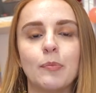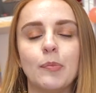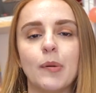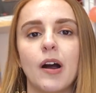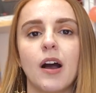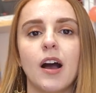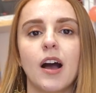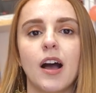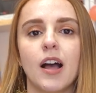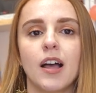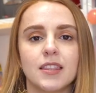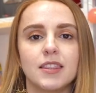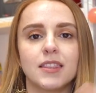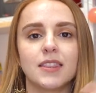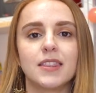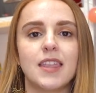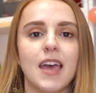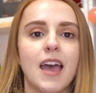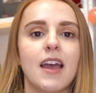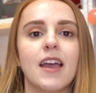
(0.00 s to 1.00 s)
but
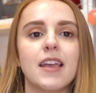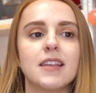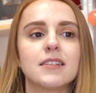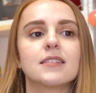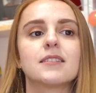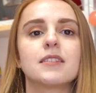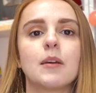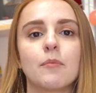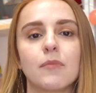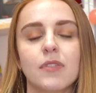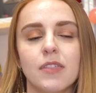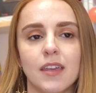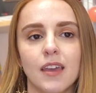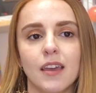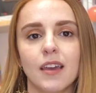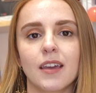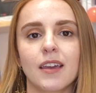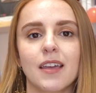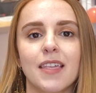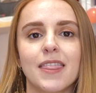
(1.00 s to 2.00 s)
there is
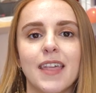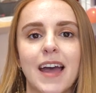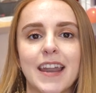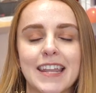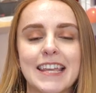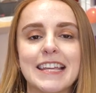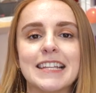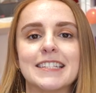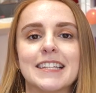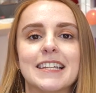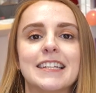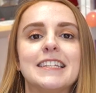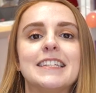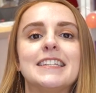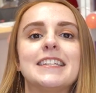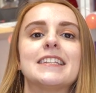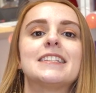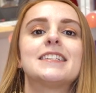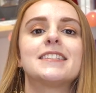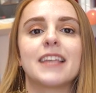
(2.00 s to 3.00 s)
something that is
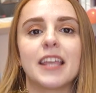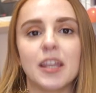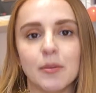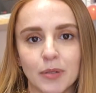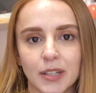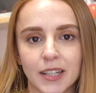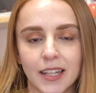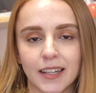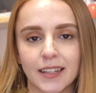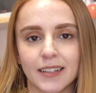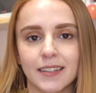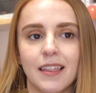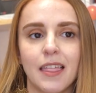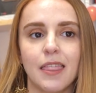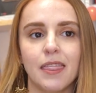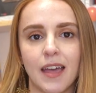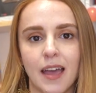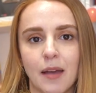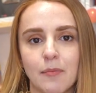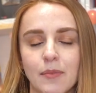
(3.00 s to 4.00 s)
disabling
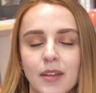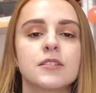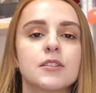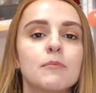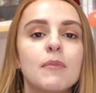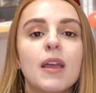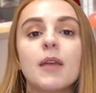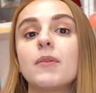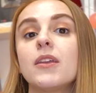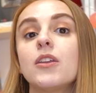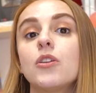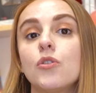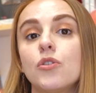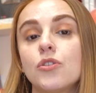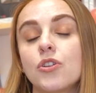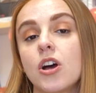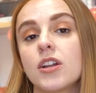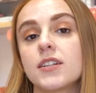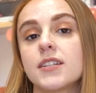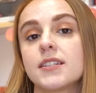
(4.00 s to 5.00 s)
them. So maybe
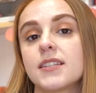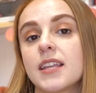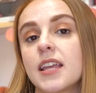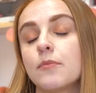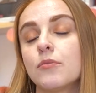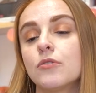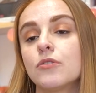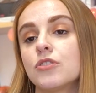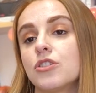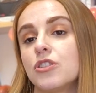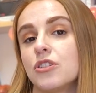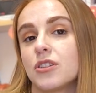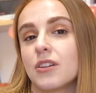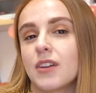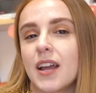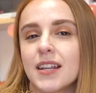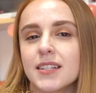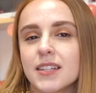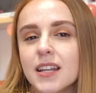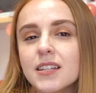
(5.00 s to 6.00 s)
you're not disabled and you
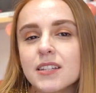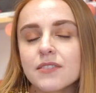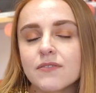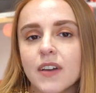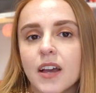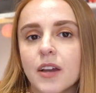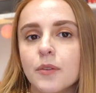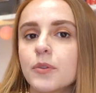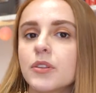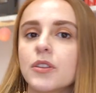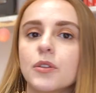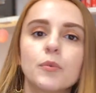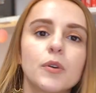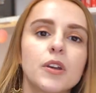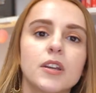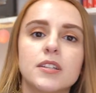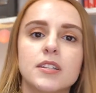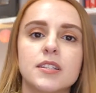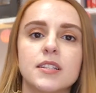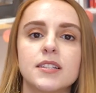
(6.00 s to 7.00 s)
don't identify with the
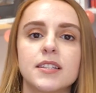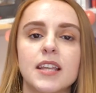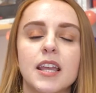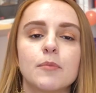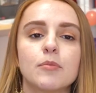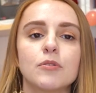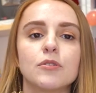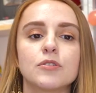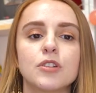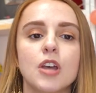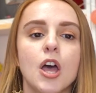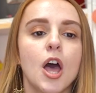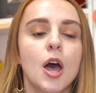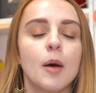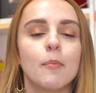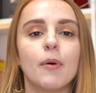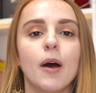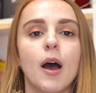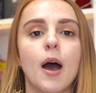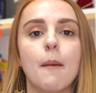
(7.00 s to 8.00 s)
word disabled,
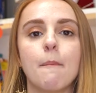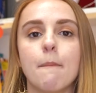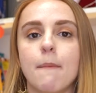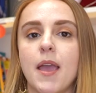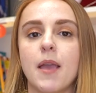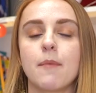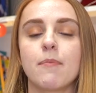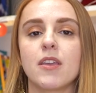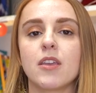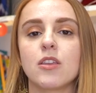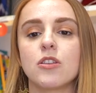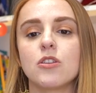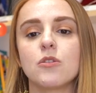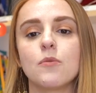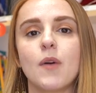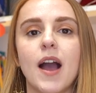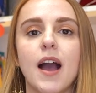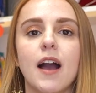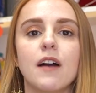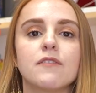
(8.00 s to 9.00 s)
but maybe
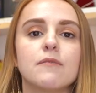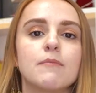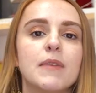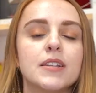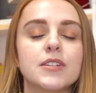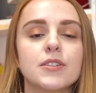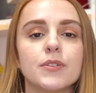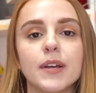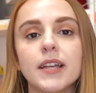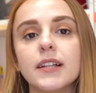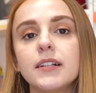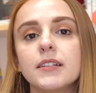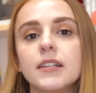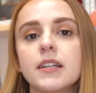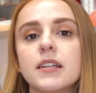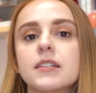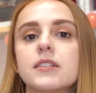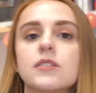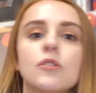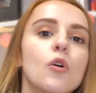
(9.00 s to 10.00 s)
you have mental
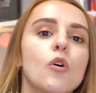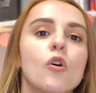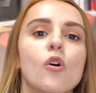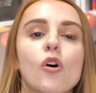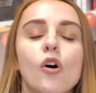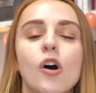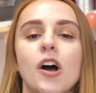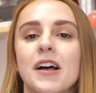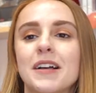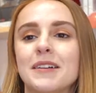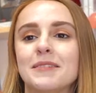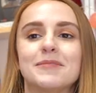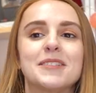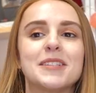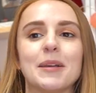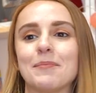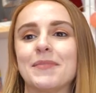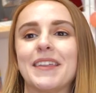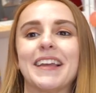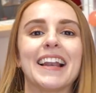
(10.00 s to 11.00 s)
illness or
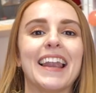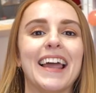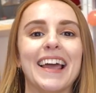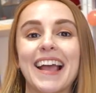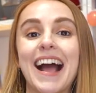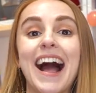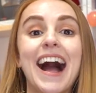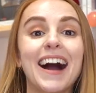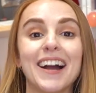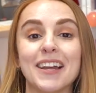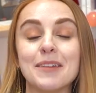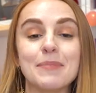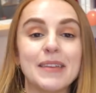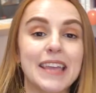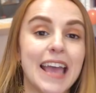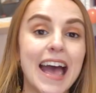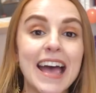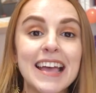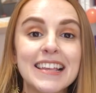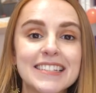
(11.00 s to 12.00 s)
something like
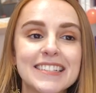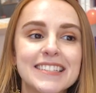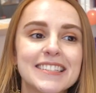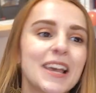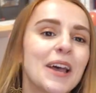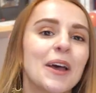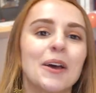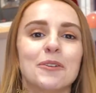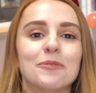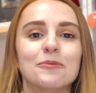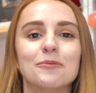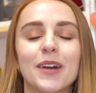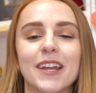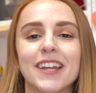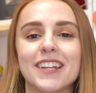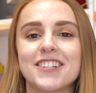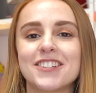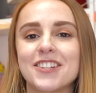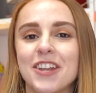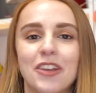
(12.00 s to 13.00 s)
IBS,
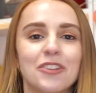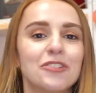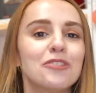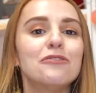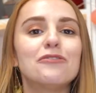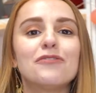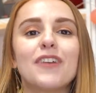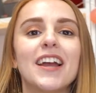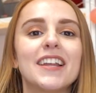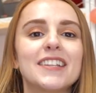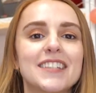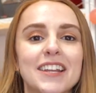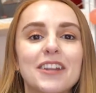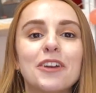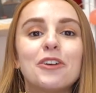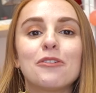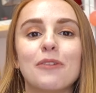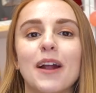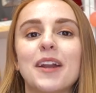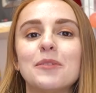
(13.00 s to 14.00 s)
which you find
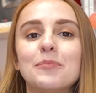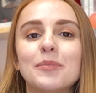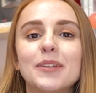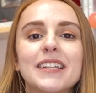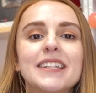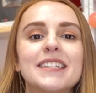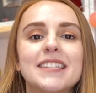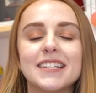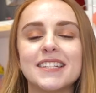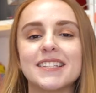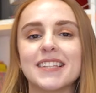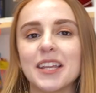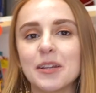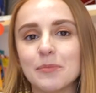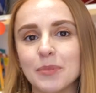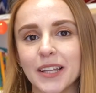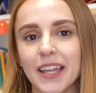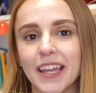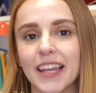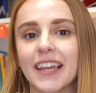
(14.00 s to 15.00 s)
incredibly
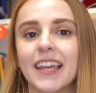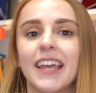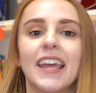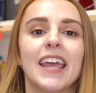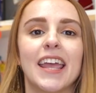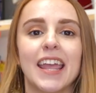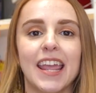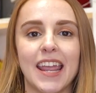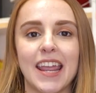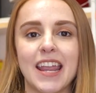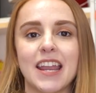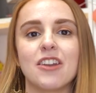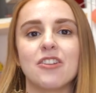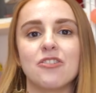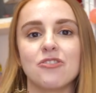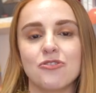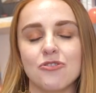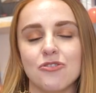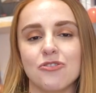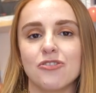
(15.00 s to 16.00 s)
disabling in
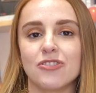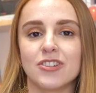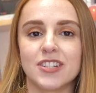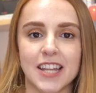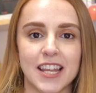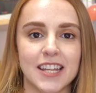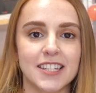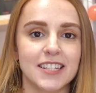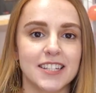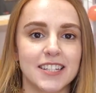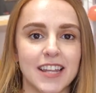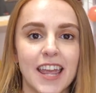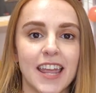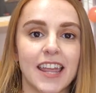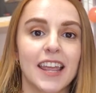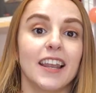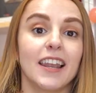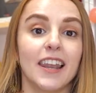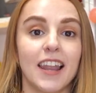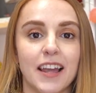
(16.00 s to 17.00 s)
your
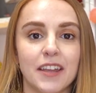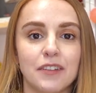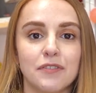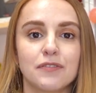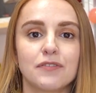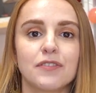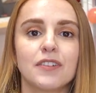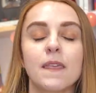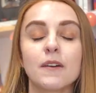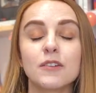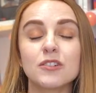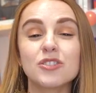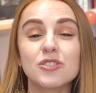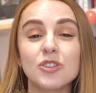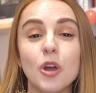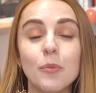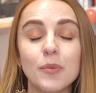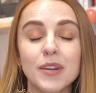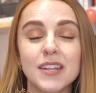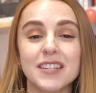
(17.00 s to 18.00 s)
day-to-day life. There are
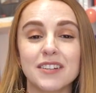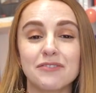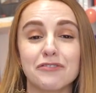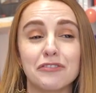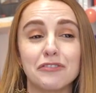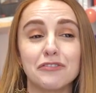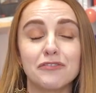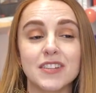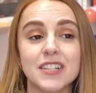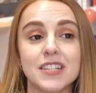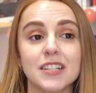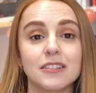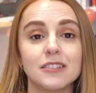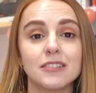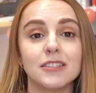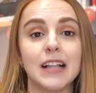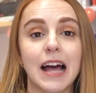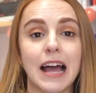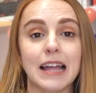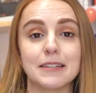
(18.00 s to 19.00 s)
so many different
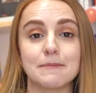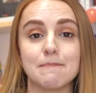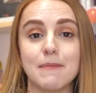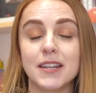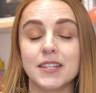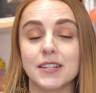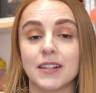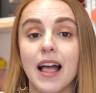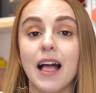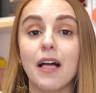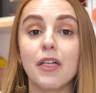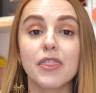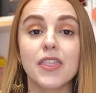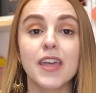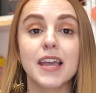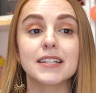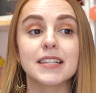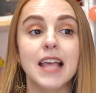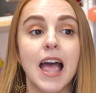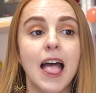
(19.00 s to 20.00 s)
physical and mental health
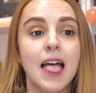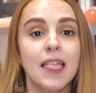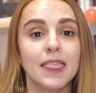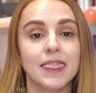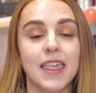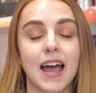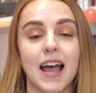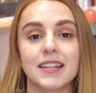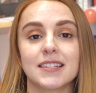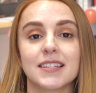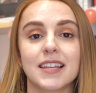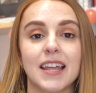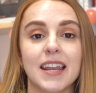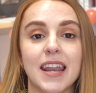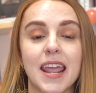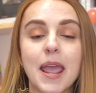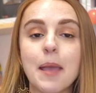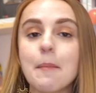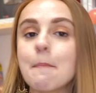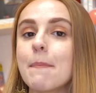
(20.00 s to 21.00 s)
things that
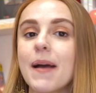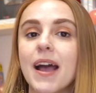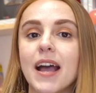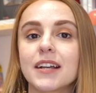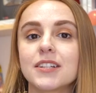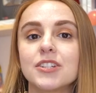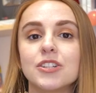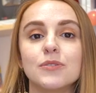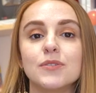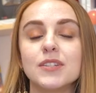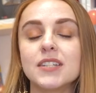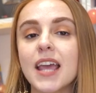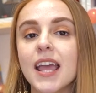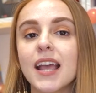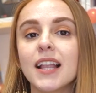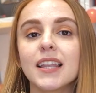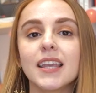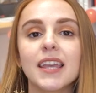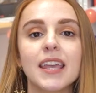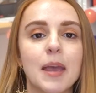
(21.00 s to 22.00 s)
can impact you
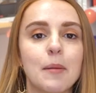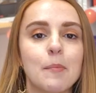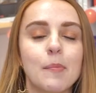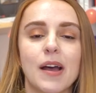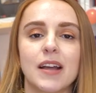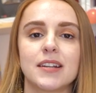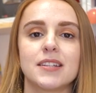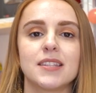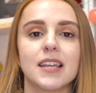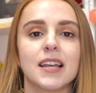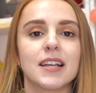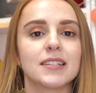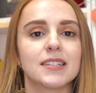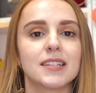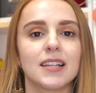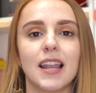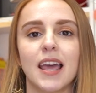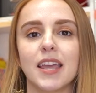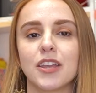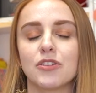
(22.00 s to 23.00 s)
daily, impact
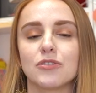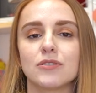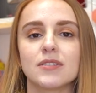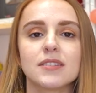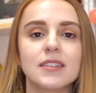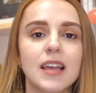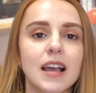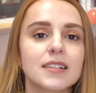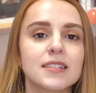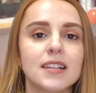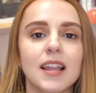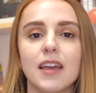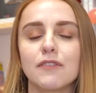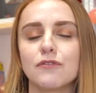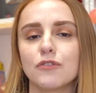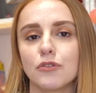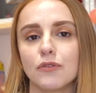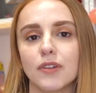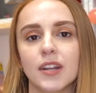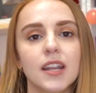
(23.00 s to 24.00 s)
things like your sex
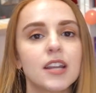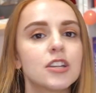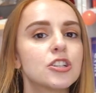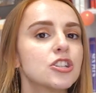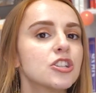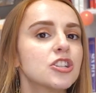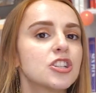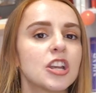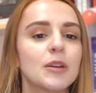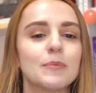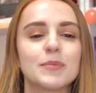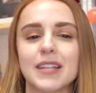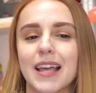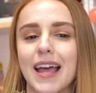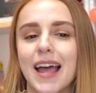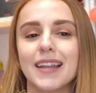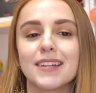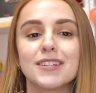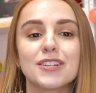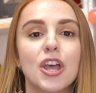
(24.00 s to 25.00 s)
life, your relationships,
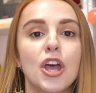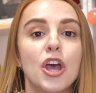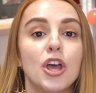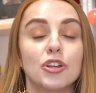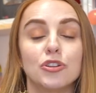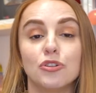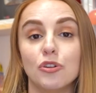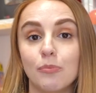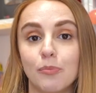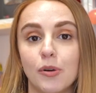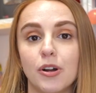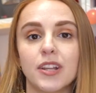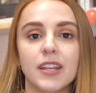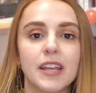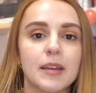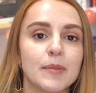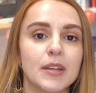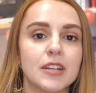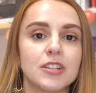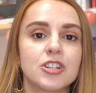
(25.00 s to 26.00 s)
and your
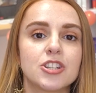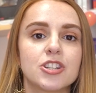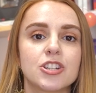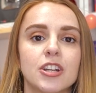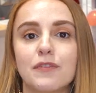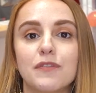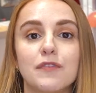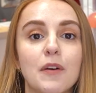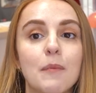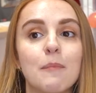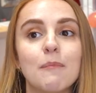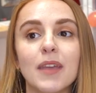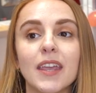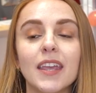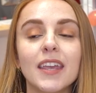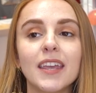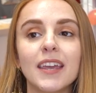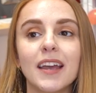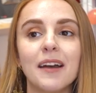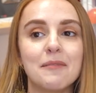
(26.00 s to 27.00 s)
body image. For
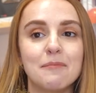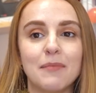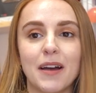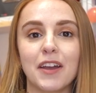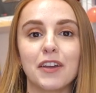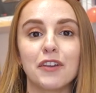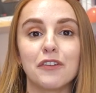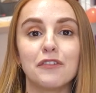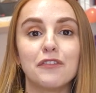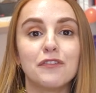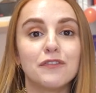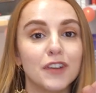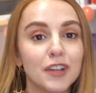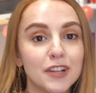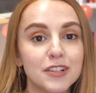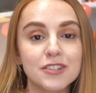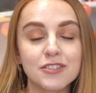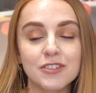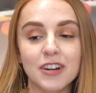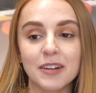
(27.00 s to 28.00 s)
me, my
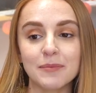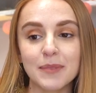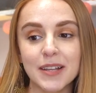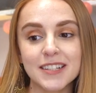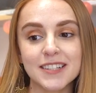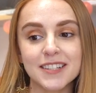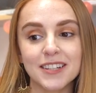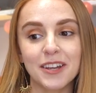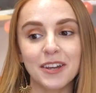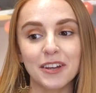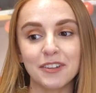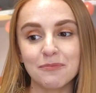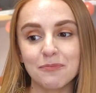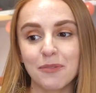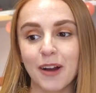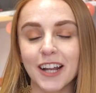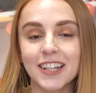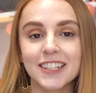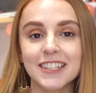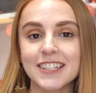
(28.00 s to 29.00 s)
first trimester of
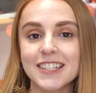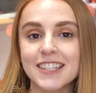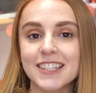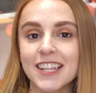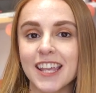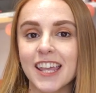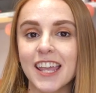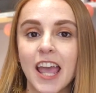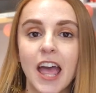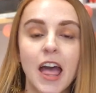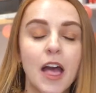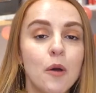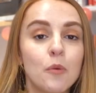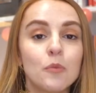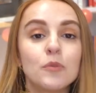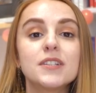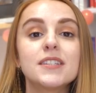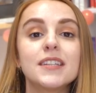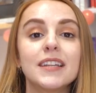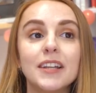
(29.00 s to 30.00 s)
pregnancy
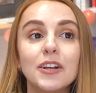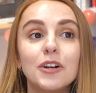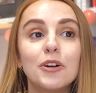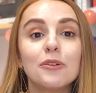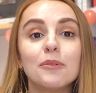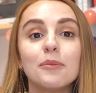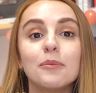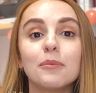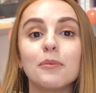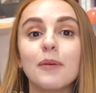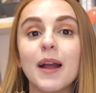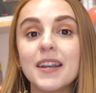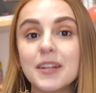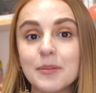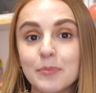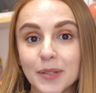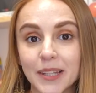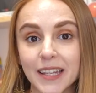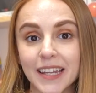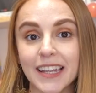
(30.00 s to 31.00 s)
was
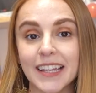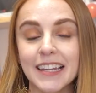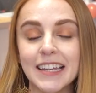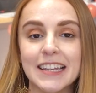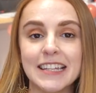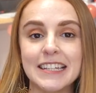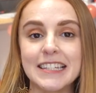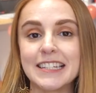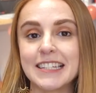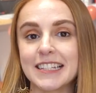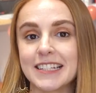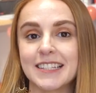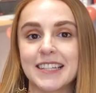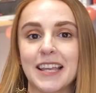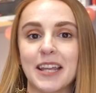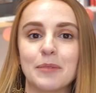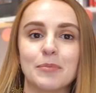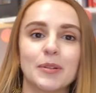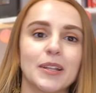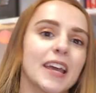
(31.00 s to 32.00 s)
incredibly
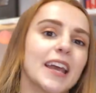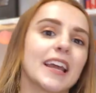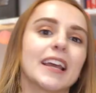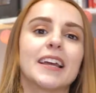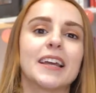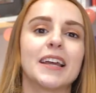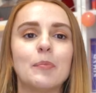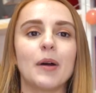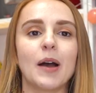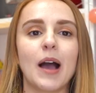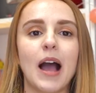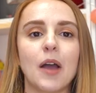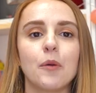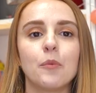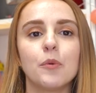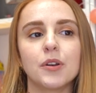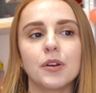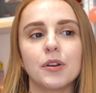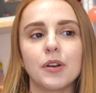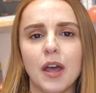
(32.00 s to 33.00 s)
disabling, but I
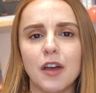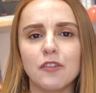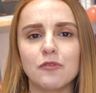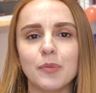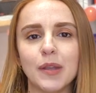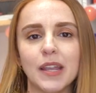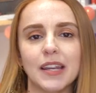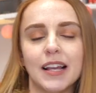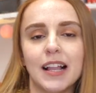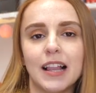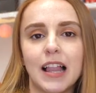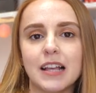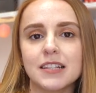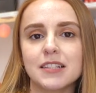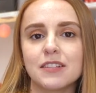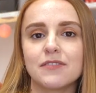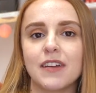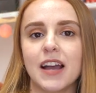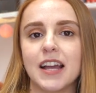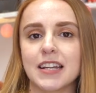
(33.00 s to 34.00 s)
wouldn't have been
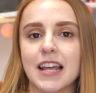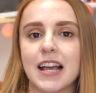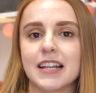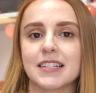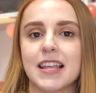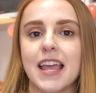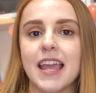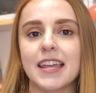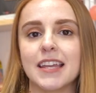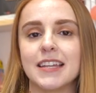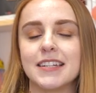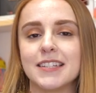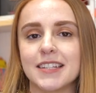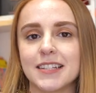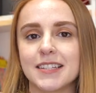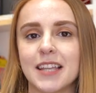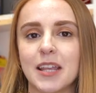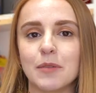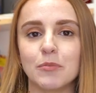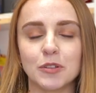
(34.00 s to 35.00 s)
classified as a
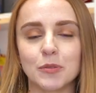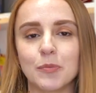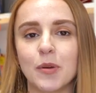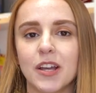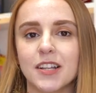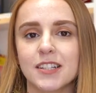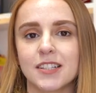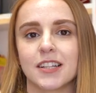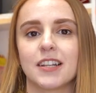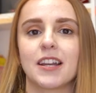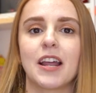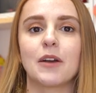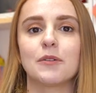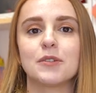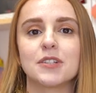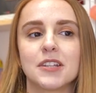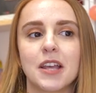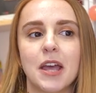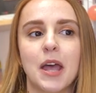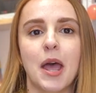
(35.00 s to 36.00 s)
disabled person. I
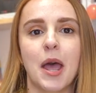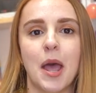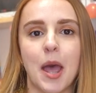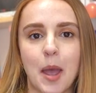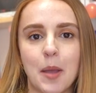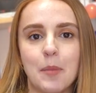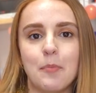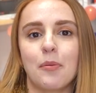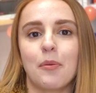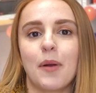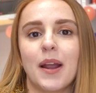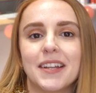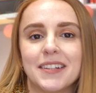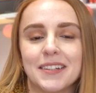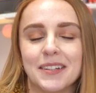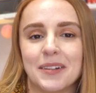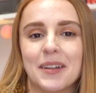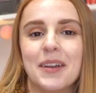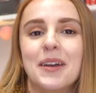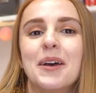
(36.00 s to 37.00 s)
was a
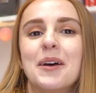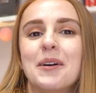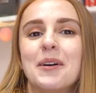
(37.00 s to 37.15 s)
pregnant